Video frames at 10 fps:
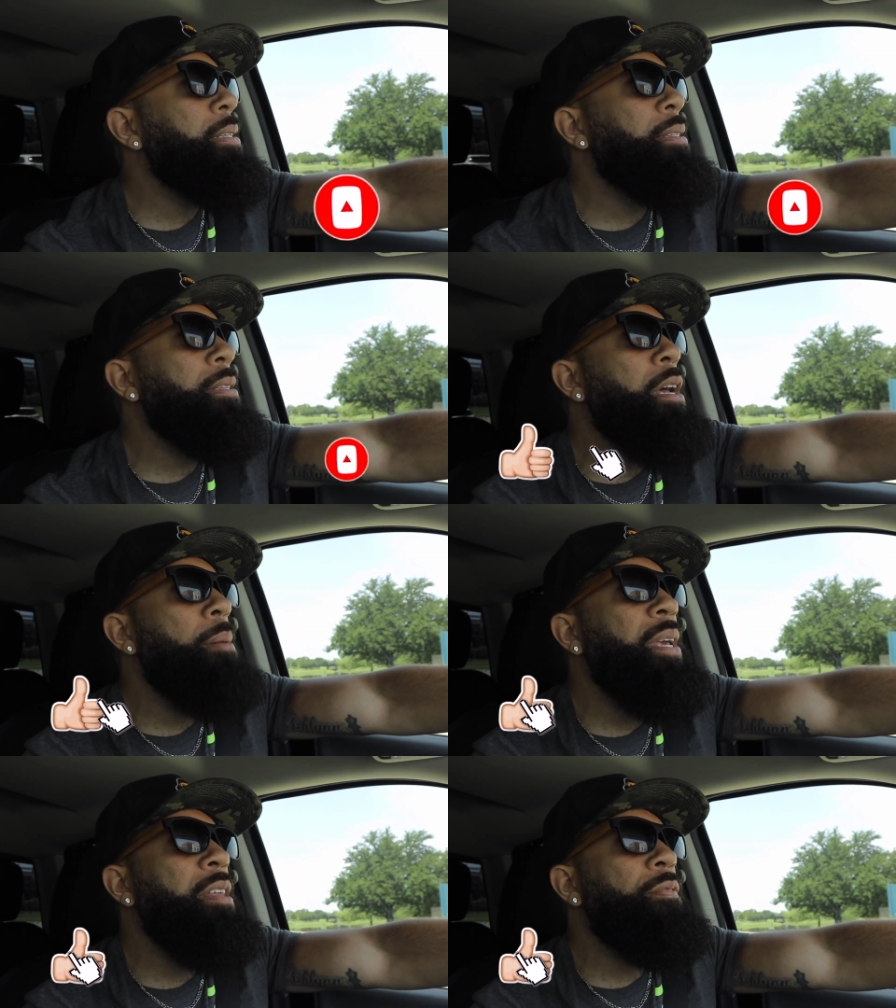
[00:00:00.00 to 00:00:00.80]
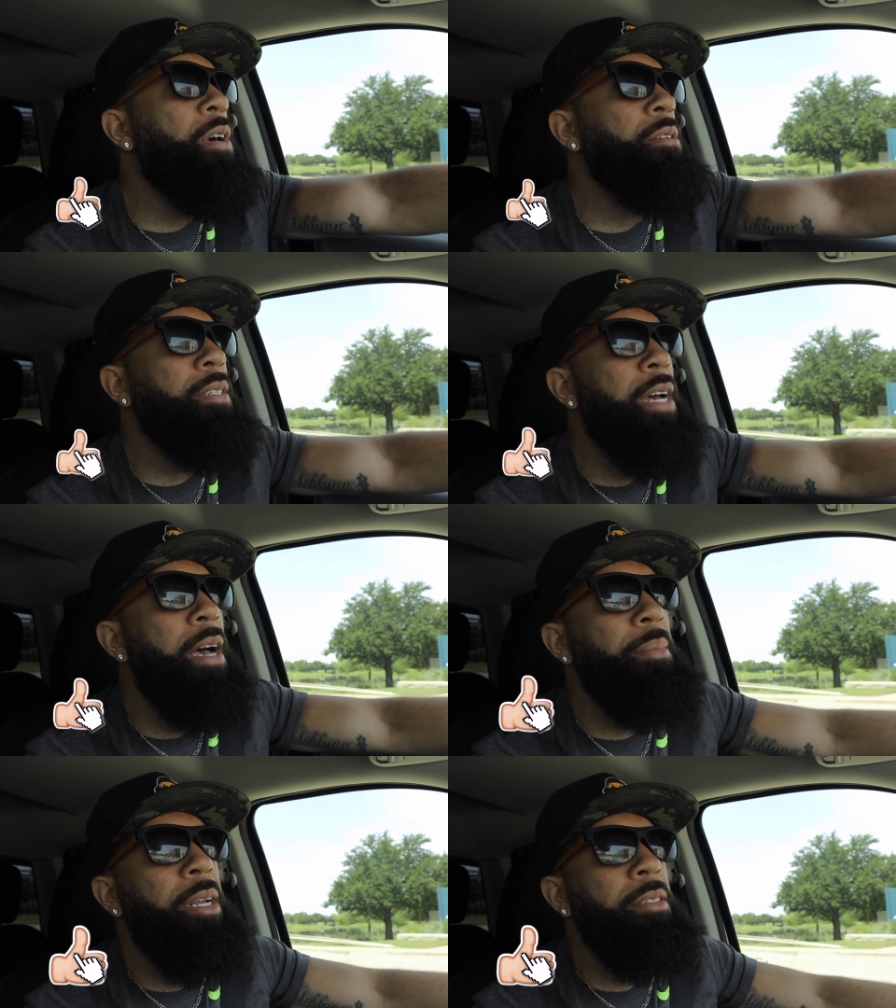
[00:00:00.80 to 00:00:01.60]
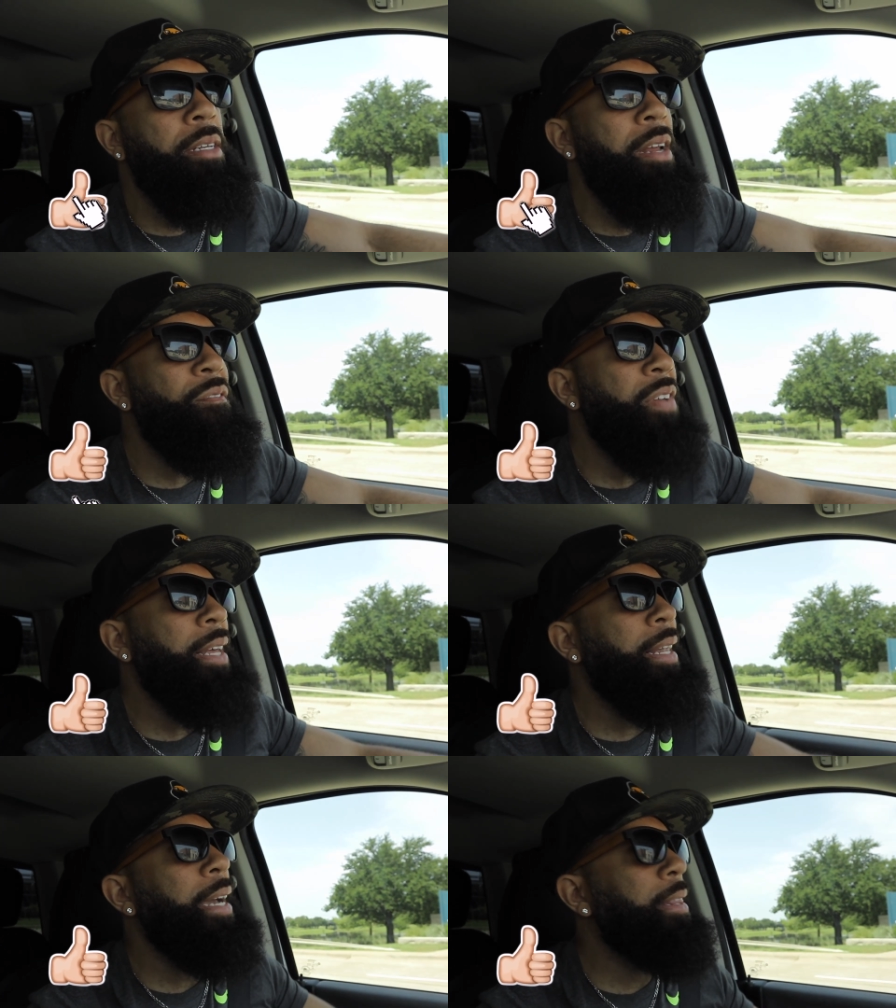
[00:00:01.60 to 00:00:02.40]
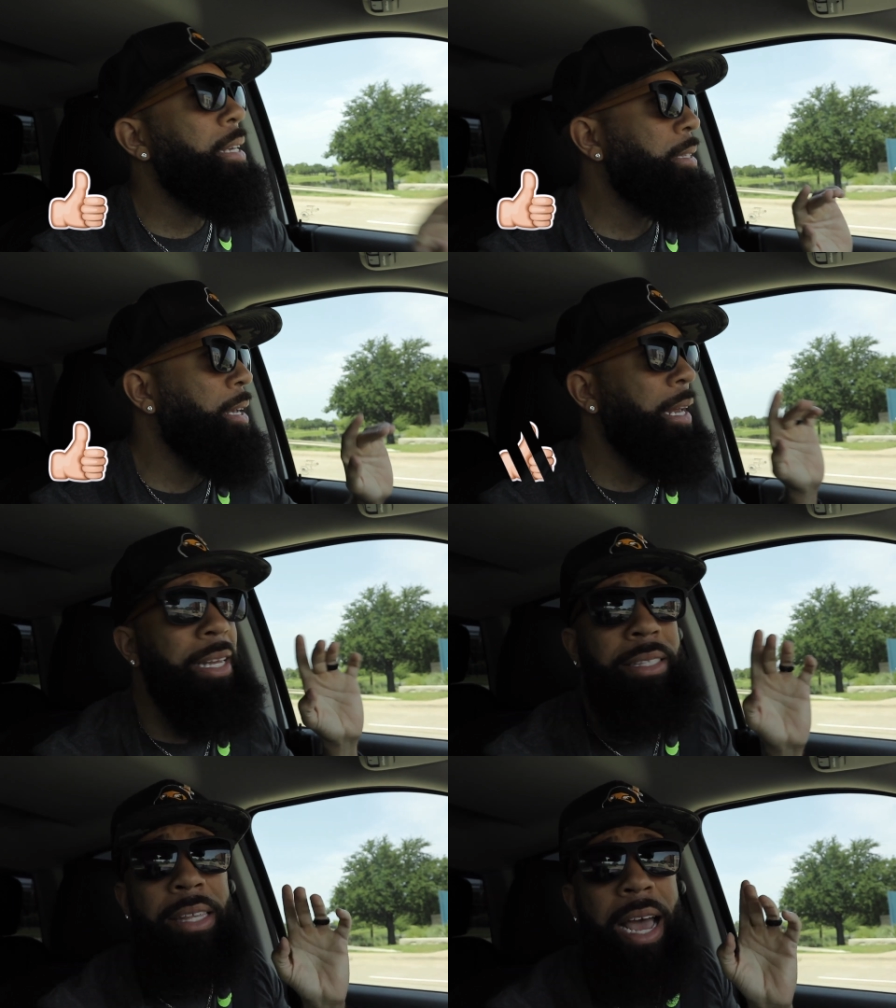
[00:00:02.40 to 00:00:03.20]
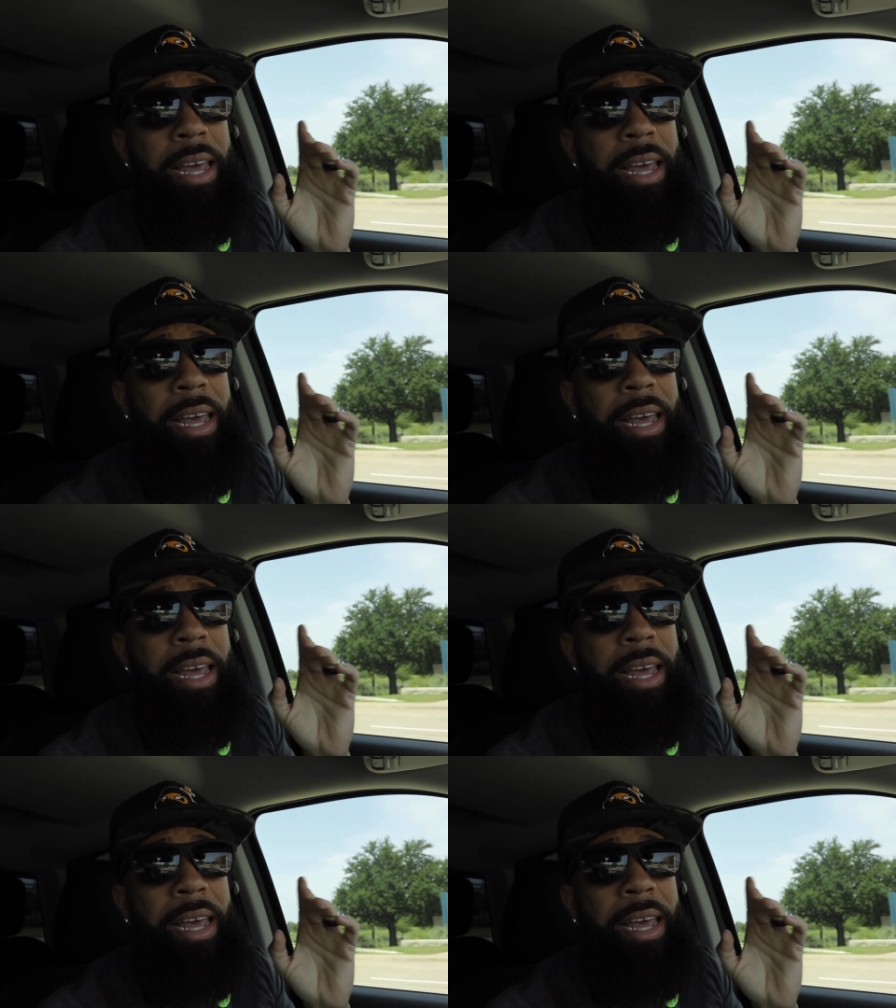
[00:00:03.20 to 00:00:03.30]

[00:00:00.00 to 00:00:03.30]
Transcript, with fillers: this is gonna be the first time there's an event like this, at least that I